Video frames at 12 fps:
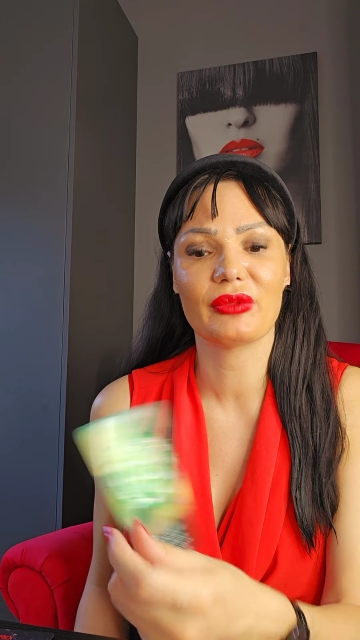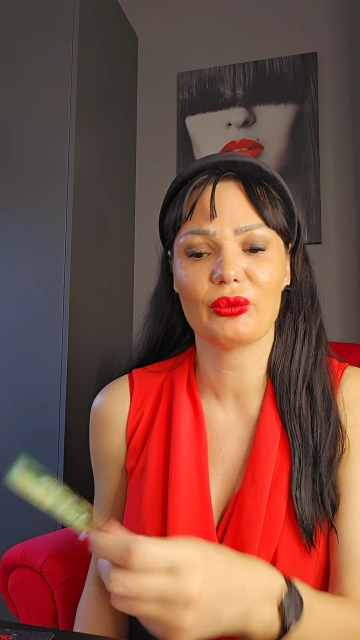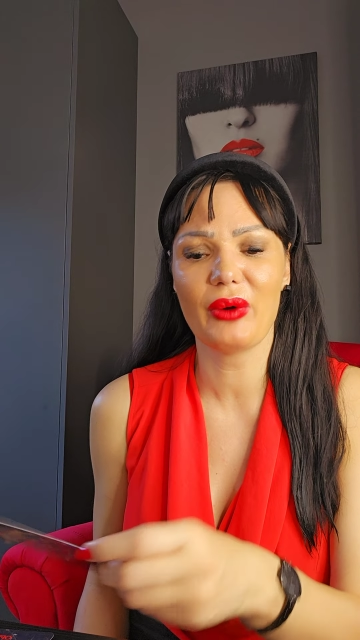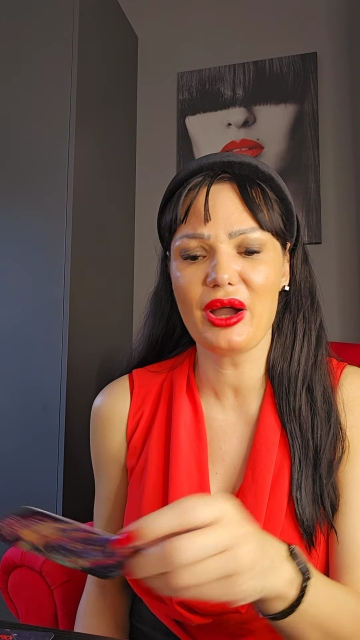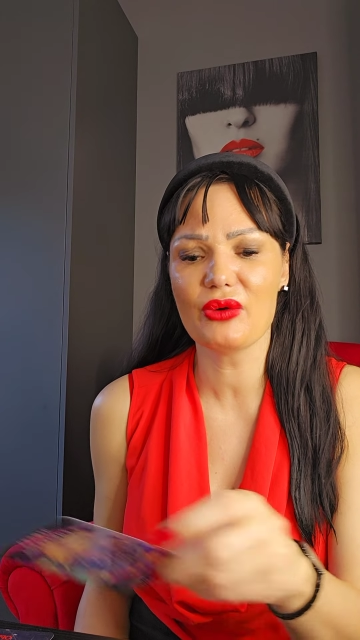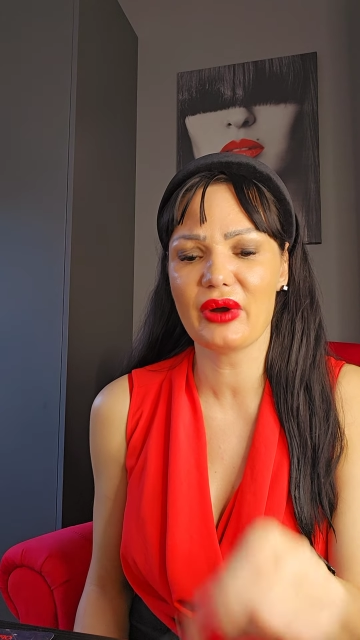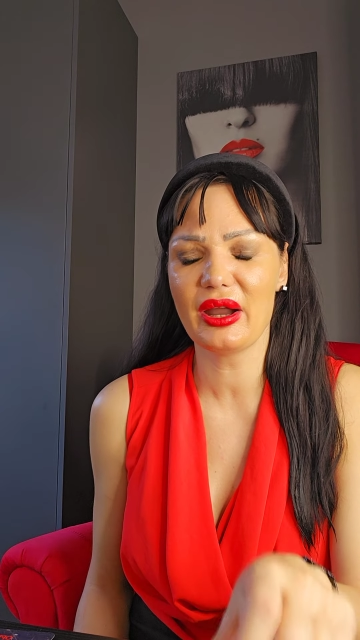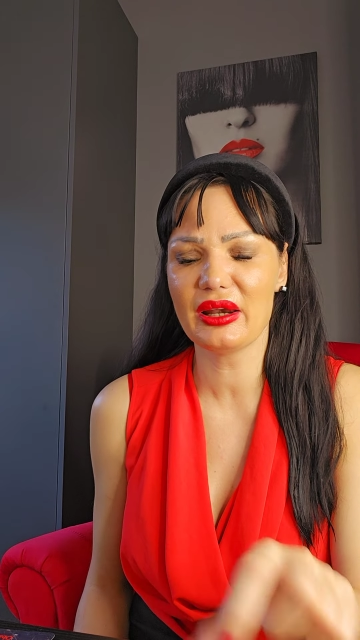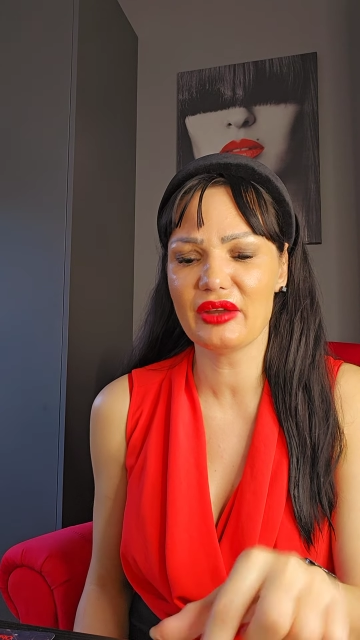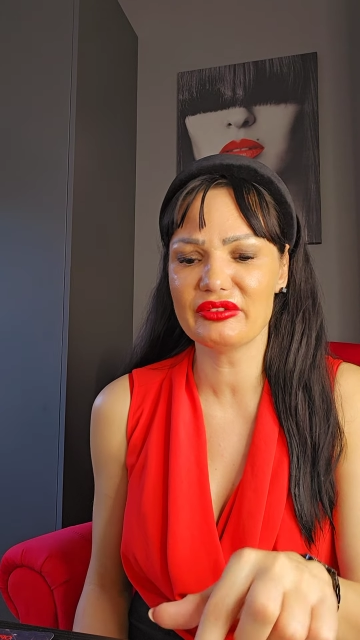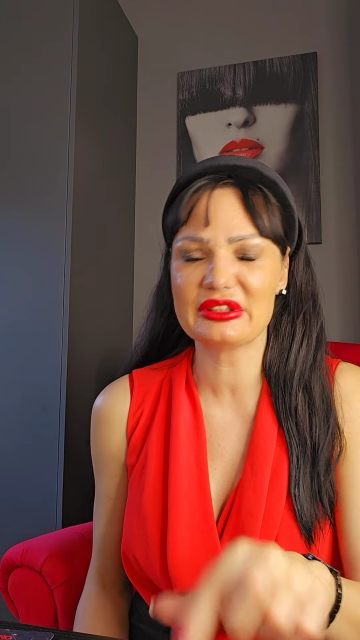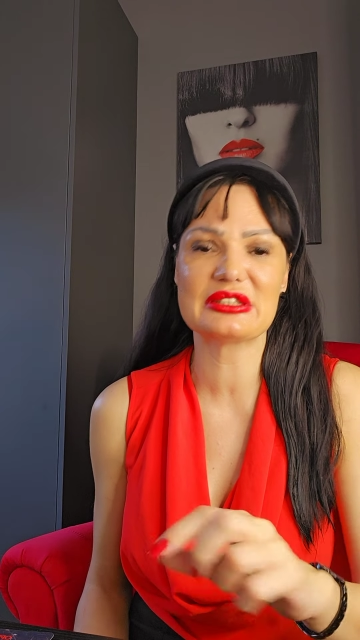Wow, I
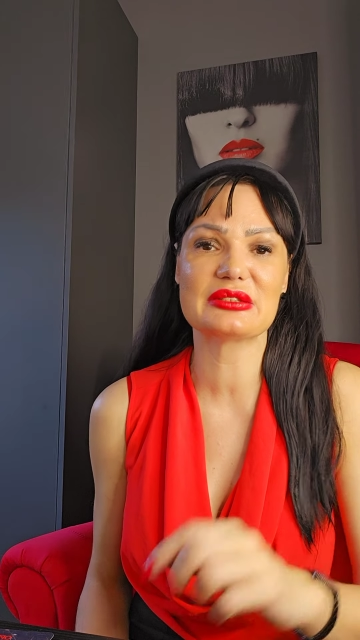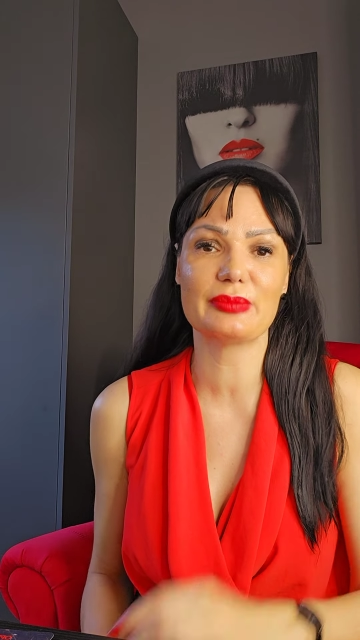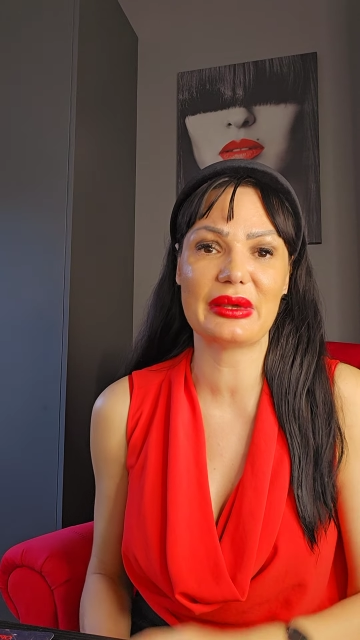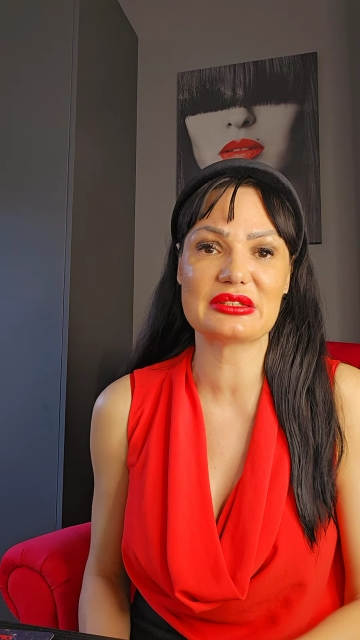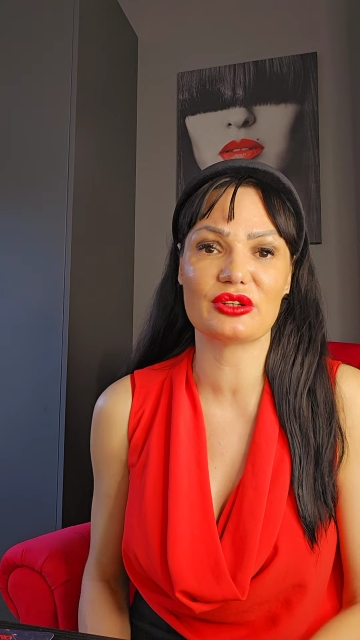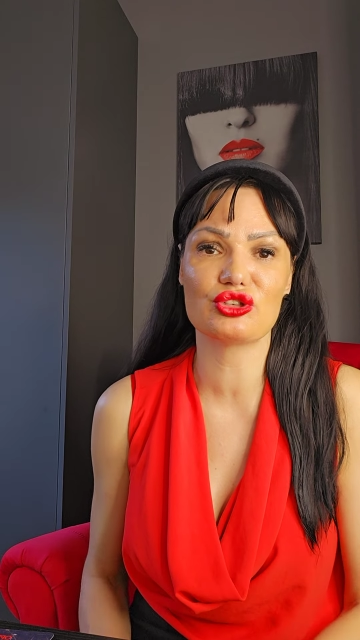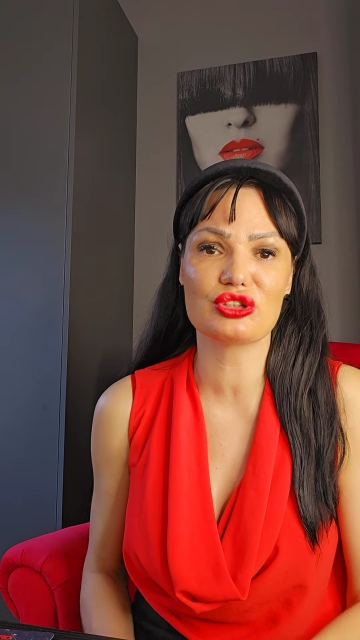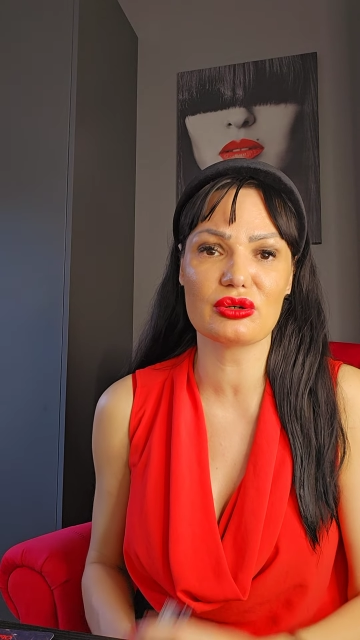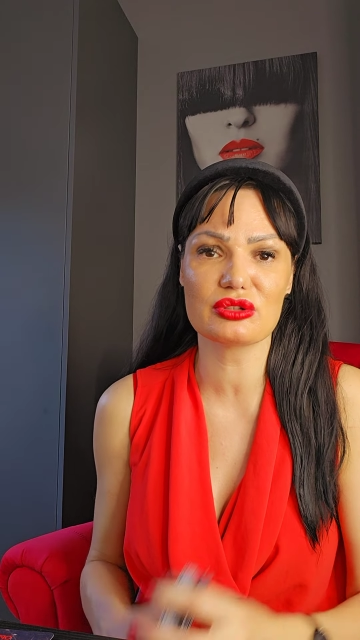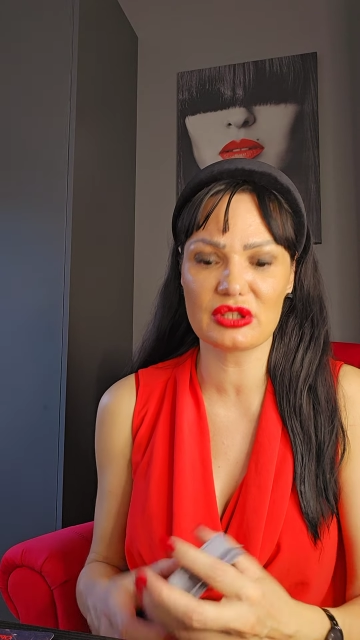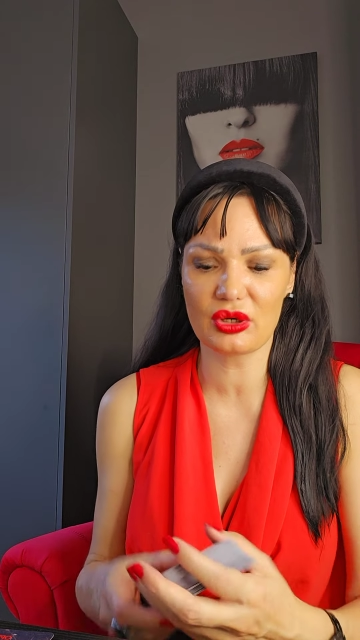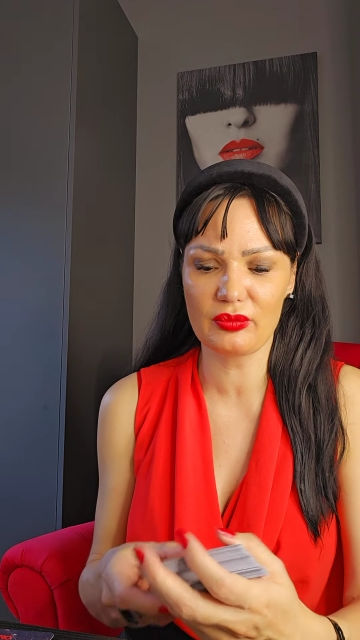love this message so,
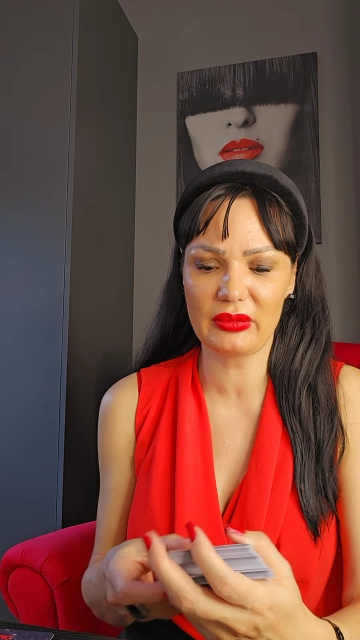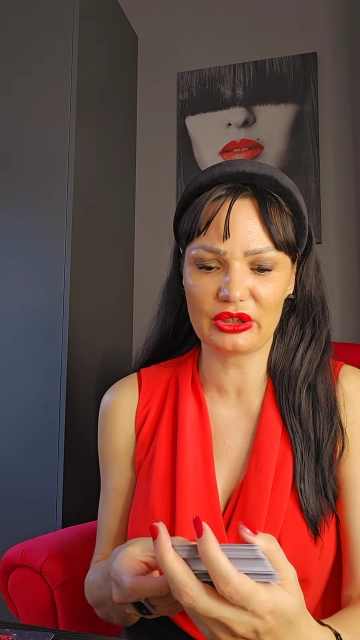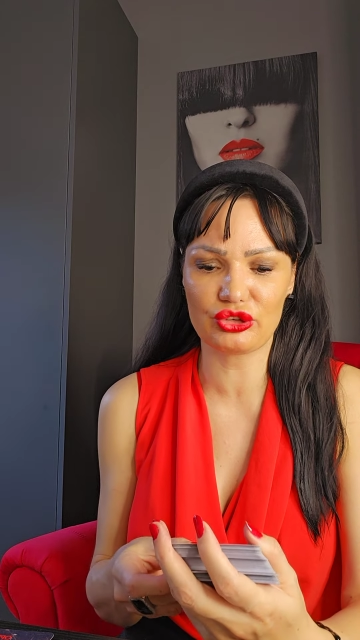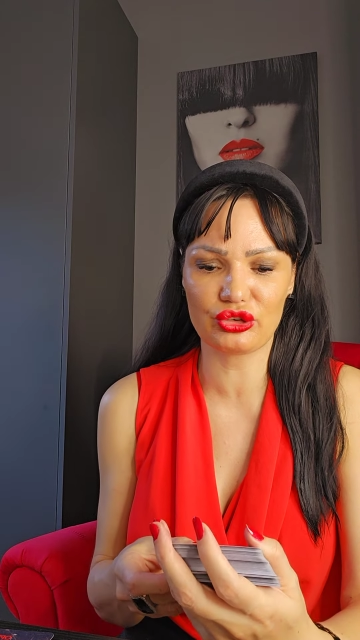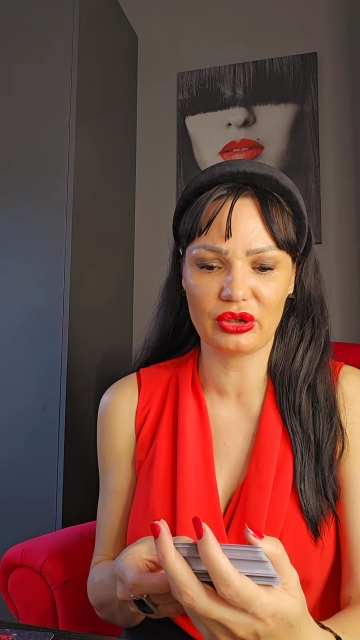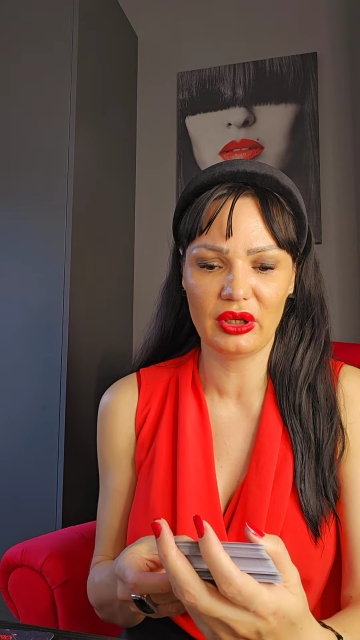so much.